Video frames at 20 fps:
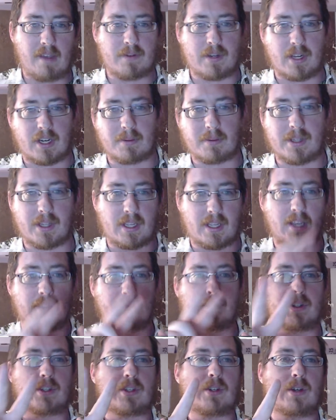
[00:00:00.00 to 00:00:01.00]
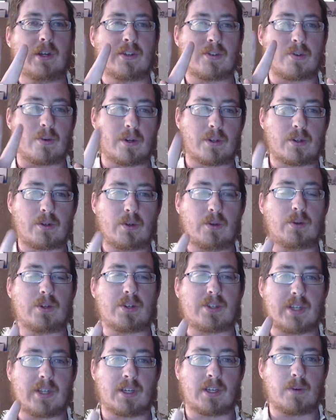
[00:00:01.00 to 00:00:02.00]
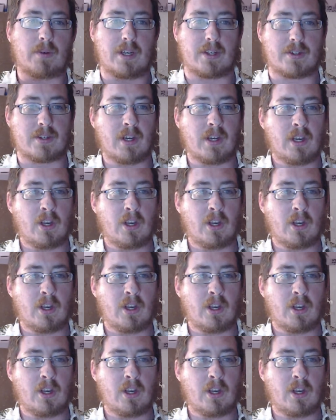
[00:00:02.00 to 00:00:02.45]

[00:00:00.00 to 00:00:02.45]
talk about the cave in sort of two distinct ways.